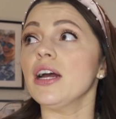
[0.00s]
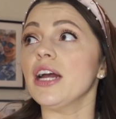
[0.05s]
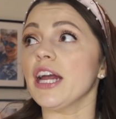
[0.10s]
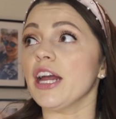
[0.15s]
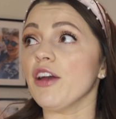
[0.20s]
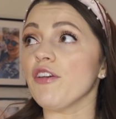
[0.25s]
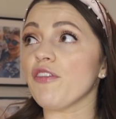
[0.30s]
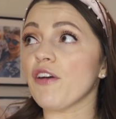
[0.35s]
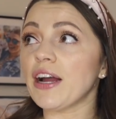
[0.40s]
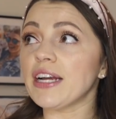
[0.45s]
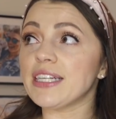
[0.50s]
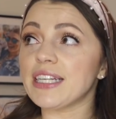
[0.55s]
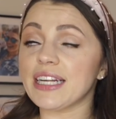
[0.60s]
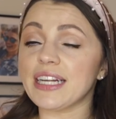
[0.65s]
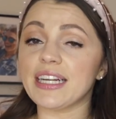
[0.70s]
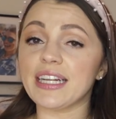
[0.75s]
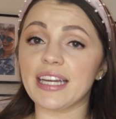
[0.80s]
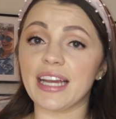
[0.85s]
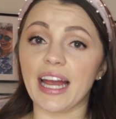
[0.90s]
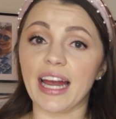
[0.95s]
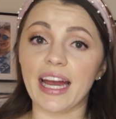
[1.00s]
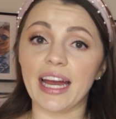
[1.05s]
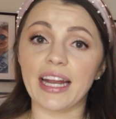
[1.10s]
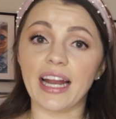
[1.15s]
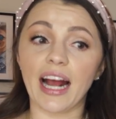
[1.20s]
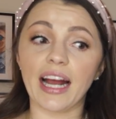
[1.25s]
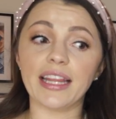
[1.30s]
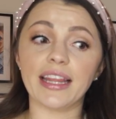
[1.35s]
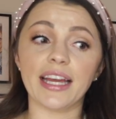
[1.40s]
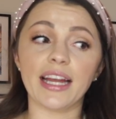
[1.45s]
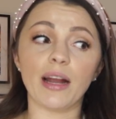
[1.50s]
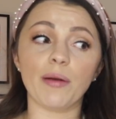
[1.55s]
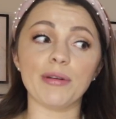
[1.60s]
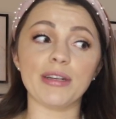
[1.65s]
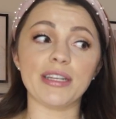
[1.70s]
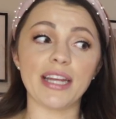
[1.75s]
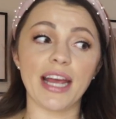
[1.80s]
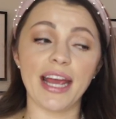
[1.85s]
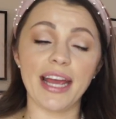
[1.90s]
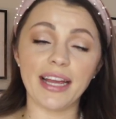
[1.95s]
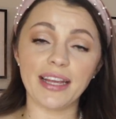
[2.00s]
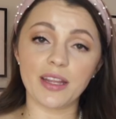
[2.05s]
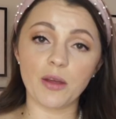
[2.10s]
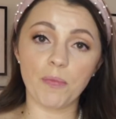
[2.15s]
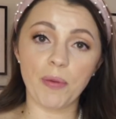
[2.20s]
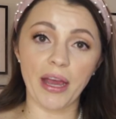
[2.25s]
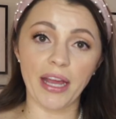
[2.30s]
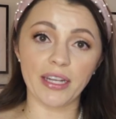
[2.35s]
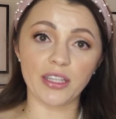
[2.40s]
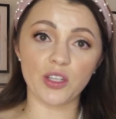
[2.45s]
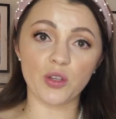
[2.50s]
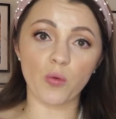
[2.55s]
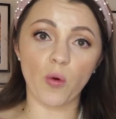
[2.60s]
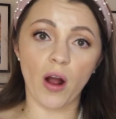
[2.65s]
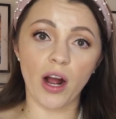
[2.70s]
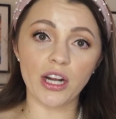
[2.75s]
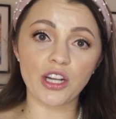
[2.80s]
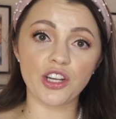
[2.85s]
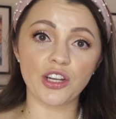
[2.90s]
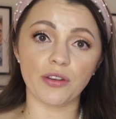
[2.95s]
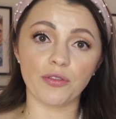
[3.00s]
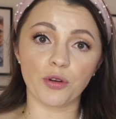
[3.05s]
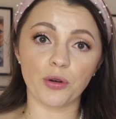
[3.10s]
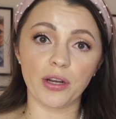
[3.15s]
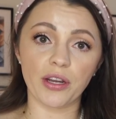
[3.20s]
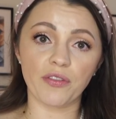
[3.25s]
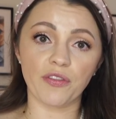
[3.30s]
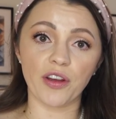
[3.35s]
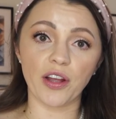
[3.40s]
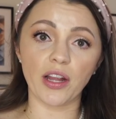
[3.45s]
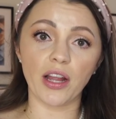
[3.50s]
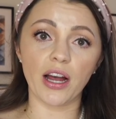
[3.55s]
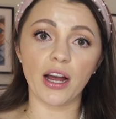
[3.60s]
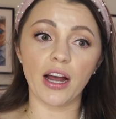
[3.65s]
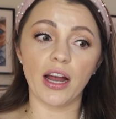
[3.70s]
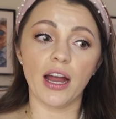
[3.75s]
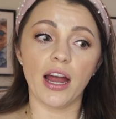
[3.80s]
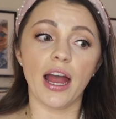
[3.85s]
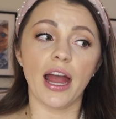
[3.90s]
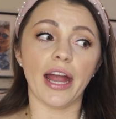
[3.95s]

If I did it again, I think I would take the paint swatch of Greek Villa